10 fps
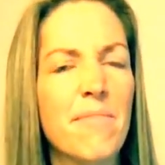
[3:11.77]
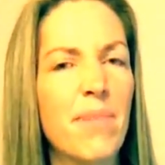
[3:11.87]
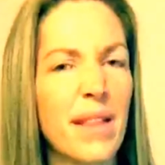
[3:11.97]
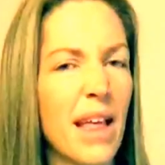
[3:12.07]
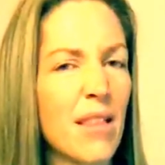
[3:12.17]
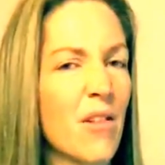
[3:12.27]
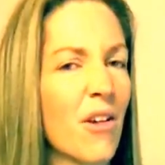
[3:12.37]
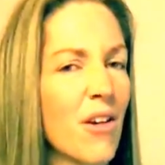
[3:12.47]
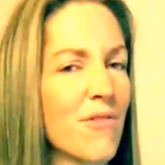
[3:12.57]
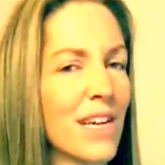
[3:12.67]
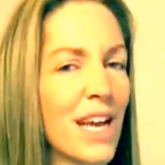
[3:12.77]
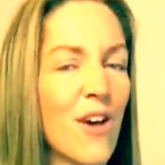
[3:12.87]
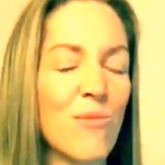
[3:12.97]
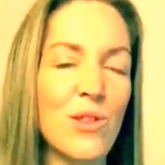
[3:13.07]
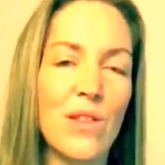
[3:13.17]
But that's not going to really
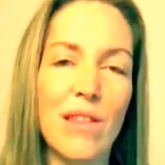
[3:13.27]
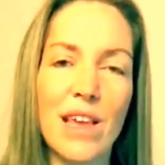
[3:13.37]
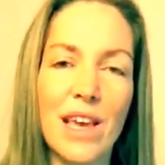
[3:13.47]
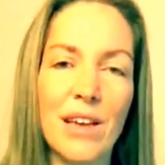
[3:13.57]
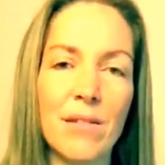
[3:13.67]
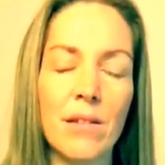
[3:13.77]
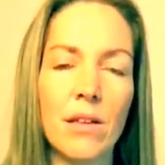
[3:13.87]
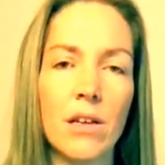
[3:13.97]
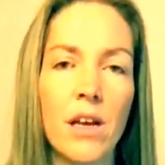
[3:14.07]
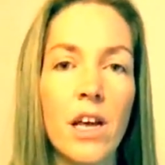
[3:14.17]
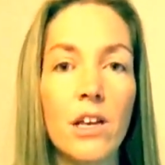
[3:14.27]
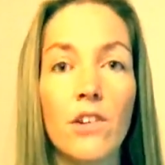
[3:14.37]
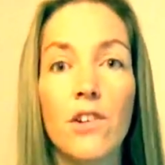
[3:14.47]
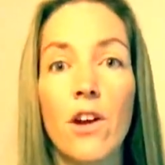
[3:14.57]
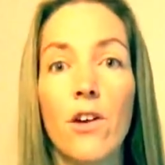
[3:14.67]
help with singing.
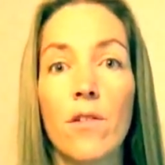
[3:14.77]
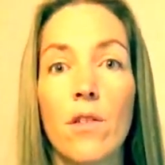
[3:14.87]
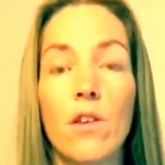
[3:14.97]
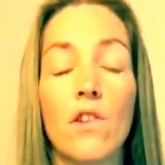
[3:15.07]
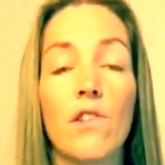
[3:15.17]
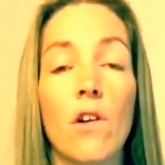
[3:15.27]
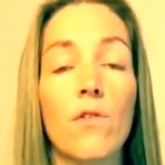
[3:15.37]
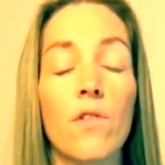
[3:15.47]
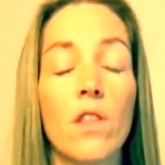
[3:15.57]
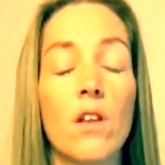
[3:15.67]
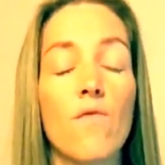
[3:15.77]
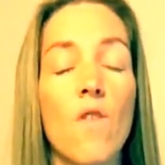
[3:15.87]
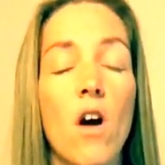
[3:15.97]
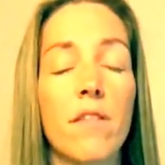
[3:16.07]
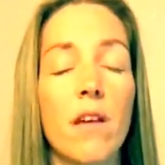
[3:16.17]
Did you notice that your shoulders didn't
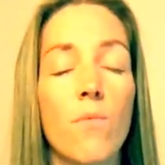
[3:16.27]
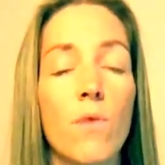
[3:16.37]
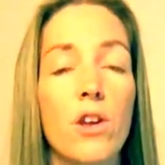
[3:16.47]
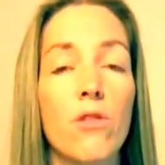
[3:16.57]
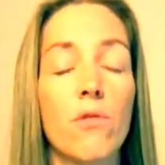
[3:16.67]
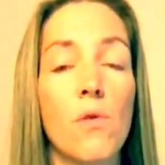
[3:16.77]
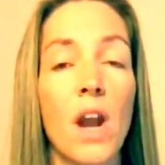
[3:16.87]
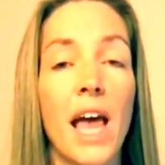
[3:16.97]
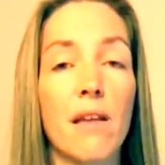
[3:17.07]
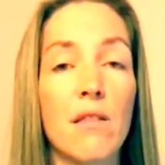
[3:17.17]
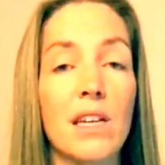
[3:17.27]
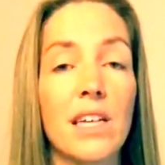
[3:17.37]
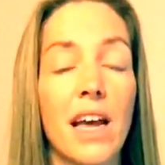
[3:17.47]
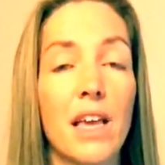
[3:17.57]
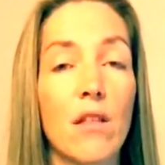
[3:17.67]
rise up when you were relaxed and
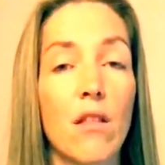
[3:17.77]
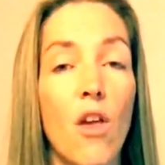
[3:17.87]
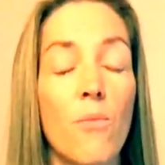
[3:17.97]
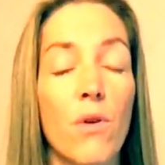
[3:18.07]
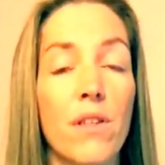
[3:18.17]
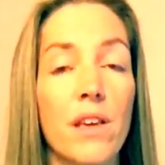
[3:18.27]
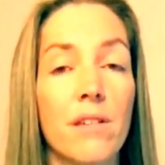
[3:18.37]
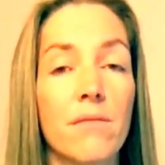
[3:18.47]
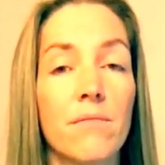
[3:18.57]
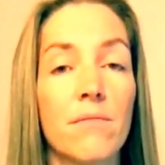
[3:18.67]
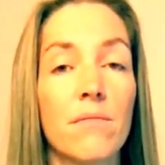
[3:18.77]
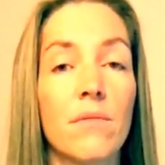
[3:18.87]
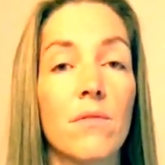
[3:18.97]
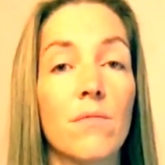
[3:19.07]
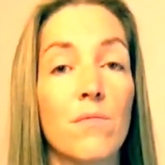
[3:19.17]
taking slow breathing?
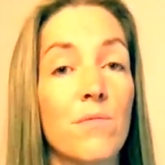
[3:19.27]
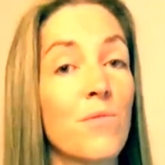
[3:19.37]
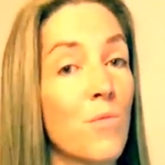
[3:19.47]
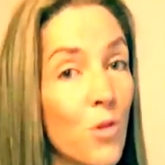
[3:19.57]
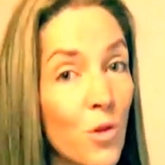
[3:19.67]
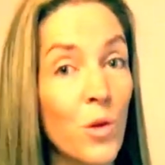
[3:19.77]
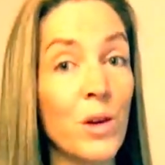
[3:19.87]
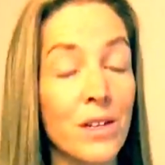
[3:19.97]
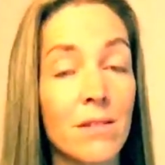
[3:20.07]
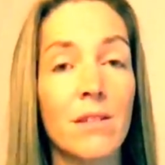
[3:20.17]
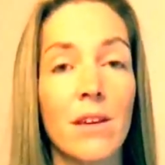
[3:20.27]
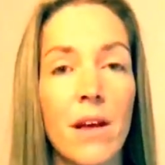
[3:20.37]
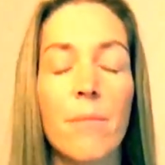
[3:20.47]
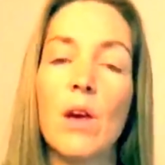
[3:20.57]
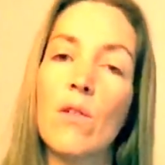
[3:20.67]
Good,
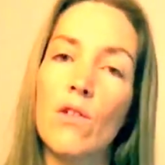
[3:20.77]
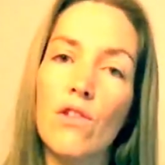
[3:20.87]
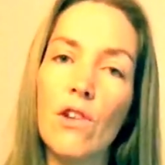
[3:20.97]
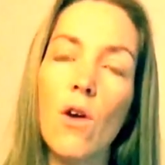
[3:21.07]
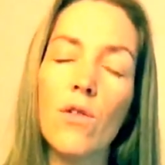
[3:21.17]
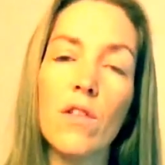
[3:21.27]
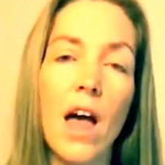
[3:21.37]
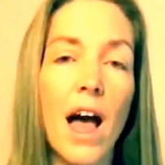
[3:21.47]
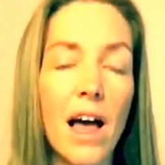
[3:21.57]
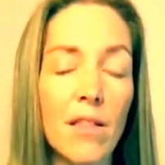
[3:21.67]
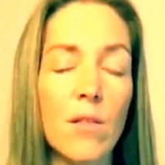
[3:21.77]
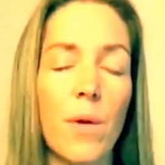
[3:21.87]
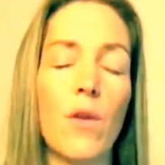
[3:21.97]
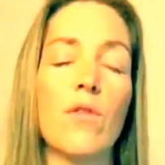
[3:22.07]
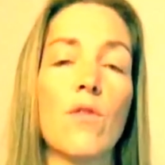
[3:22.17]
because your shoulders aren't
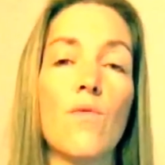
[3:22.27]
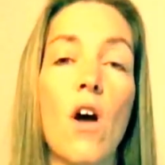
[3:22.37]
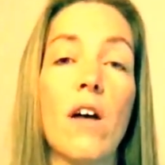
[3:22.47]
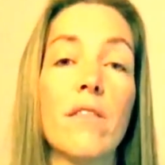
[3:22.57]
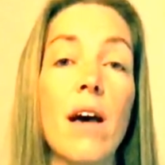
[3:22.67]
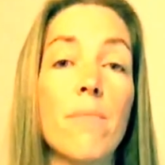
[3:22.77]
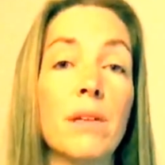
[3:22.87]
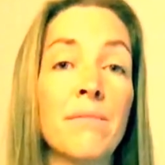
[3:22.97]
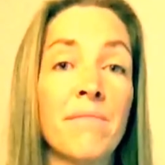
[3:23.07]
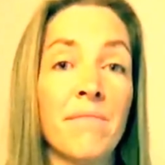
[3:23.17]
supposed to rise up